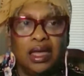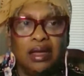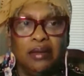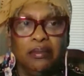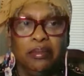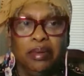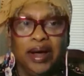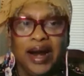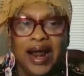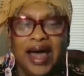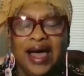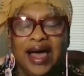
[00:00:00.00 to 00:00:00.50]

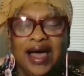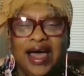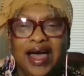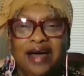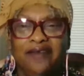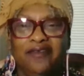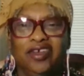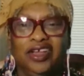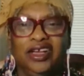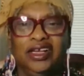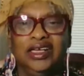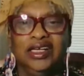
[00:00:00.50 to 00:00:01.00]
but I
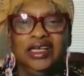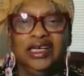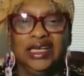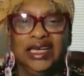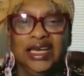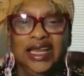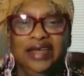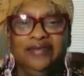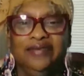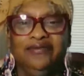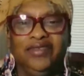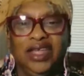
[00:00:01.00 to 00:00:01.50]
haven't
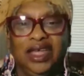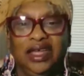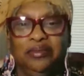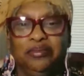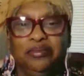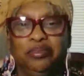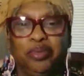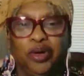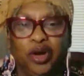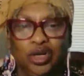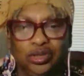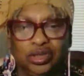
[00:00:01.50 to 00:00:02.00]
lived
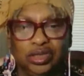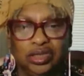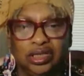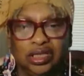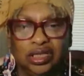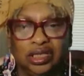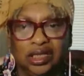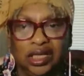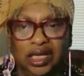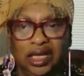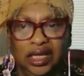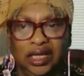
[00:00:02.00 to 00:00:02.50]
it
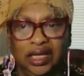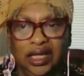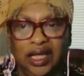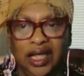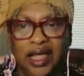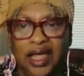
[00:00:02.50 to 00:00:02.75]
personally.